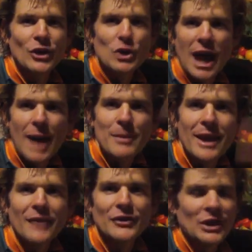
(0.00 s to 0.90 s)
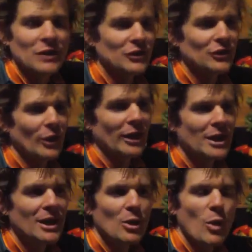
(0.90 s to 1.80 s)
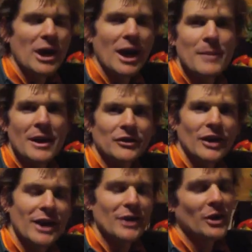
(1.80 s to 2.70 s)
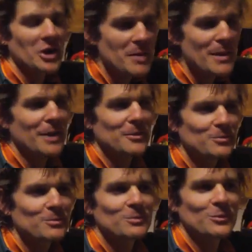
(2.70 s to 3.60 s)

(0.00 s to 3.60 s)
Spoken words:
There's no come downs, it's just like, you wake up next day and you're like, yeah man,